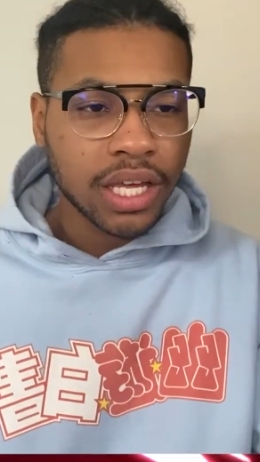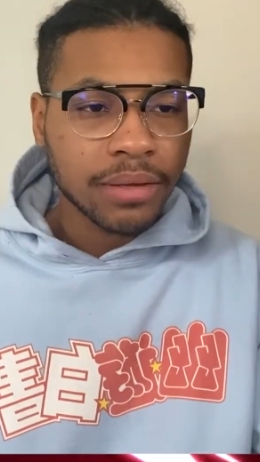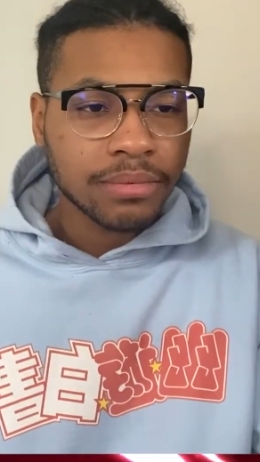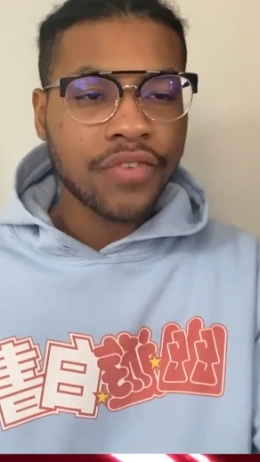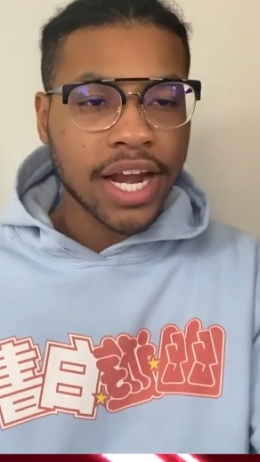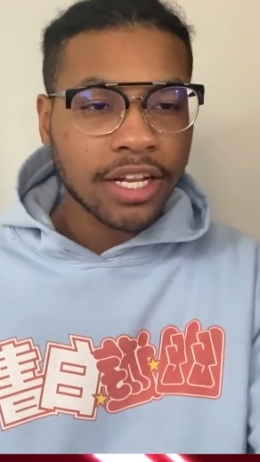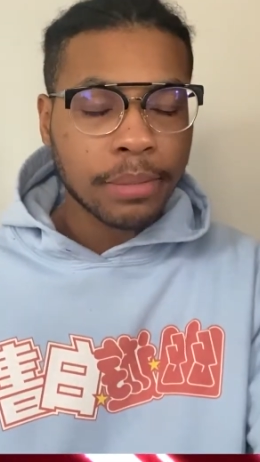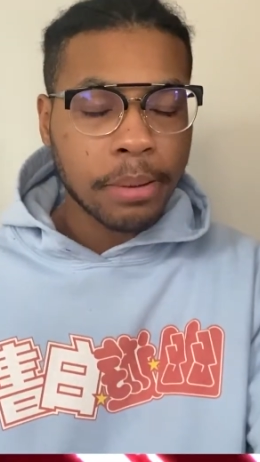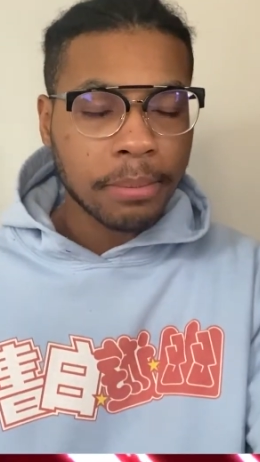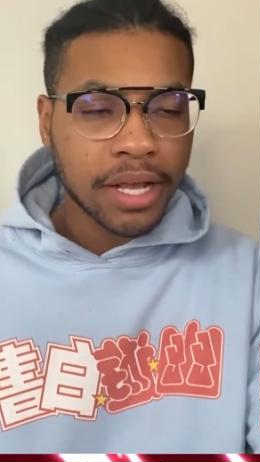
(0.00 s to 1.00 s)
it, find out the
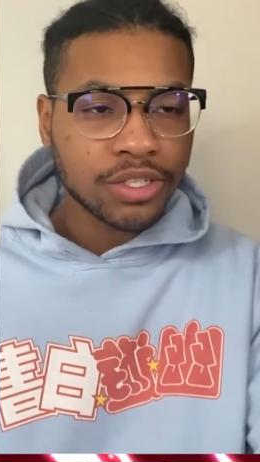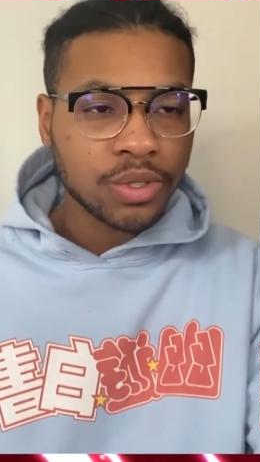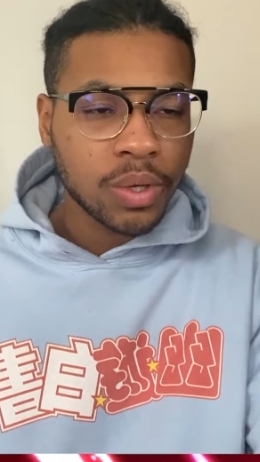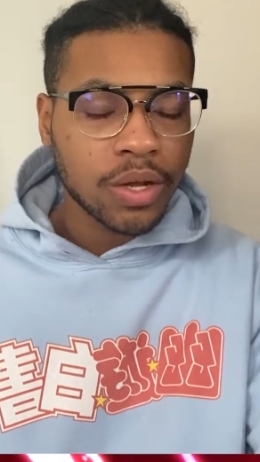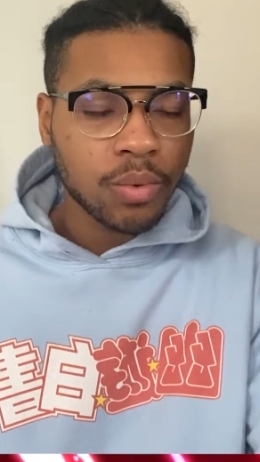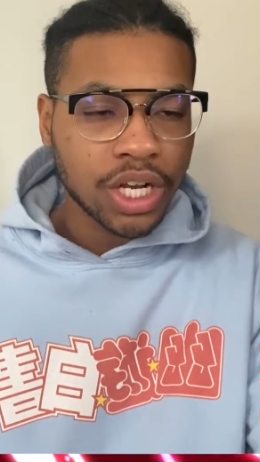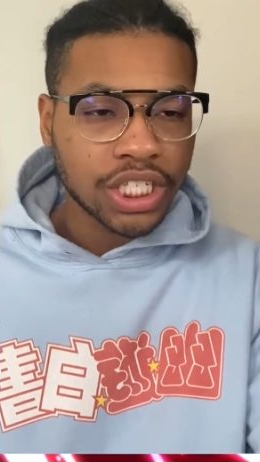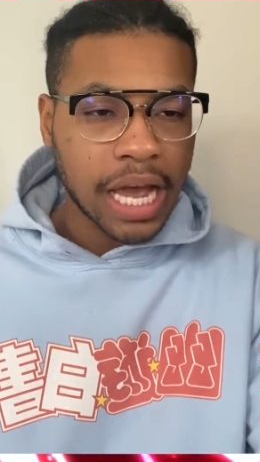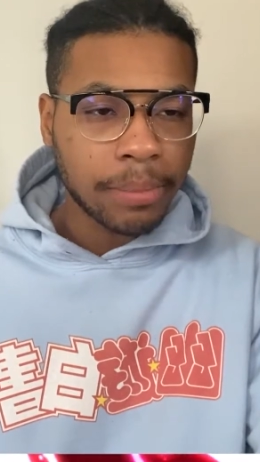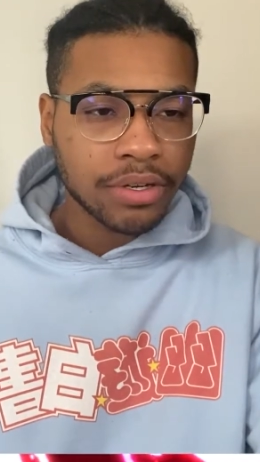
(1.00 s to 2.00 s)
puppet master's doing it 1
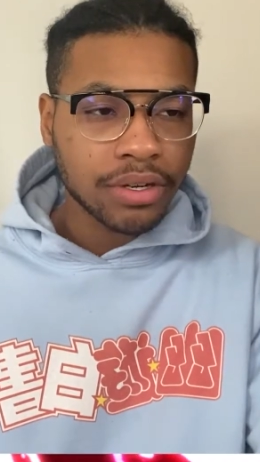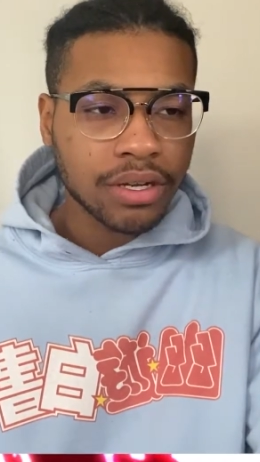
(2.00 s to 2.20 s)
chapter.